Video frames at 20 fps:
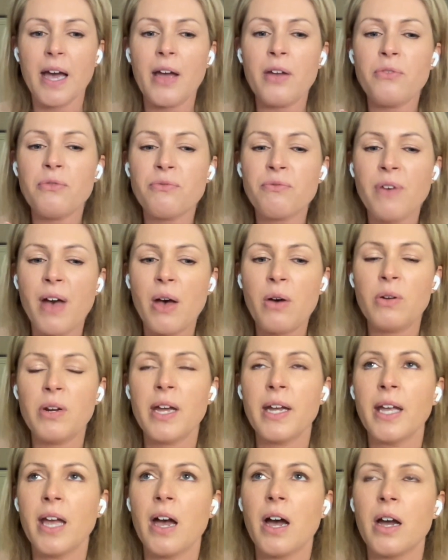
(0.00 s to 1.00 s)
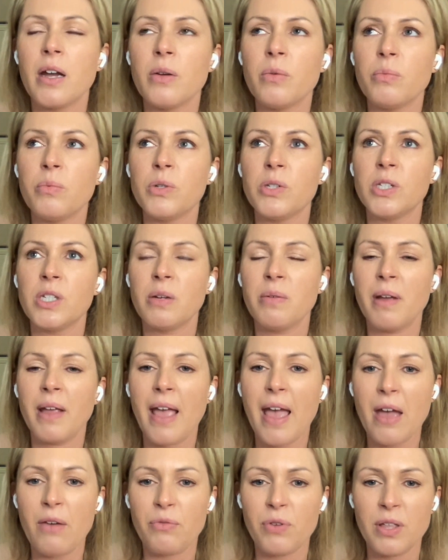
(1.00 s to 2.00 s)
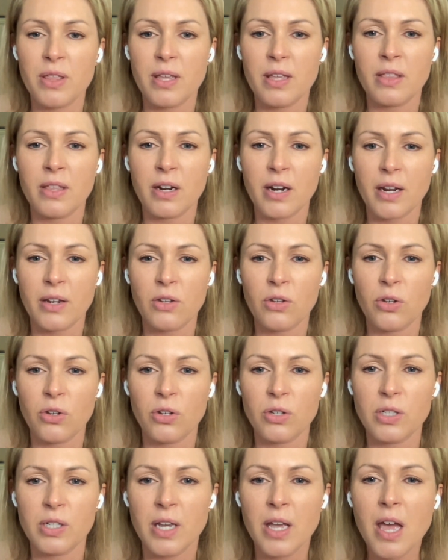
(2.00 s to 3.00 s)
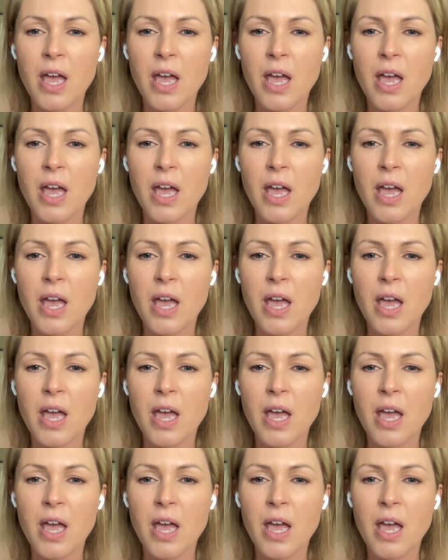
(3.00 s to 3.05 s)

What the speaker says: I felt like I was doing everything that I could.